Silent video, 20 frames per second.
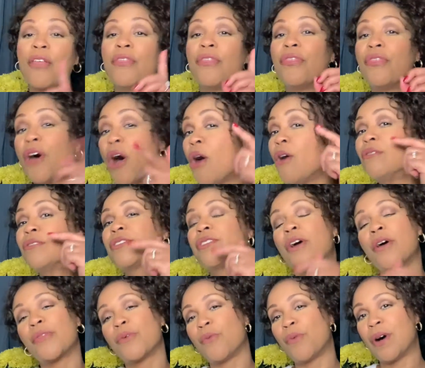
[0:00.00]
Those
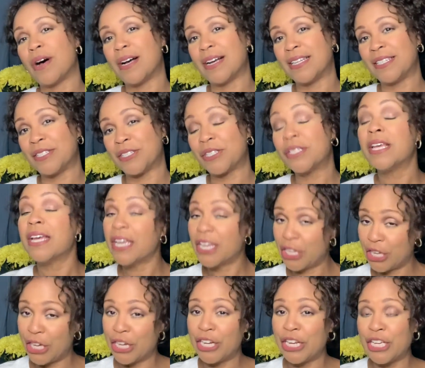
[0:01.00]
are the ones
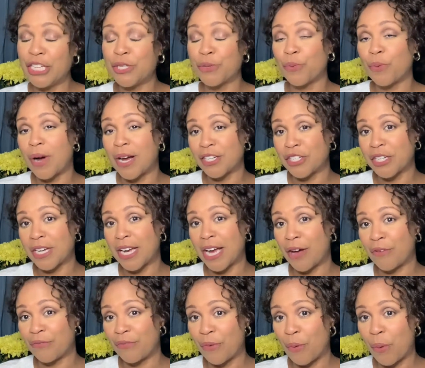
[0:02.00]
you need to watch
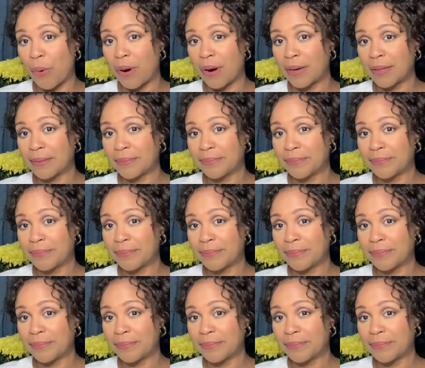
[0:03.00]
out for.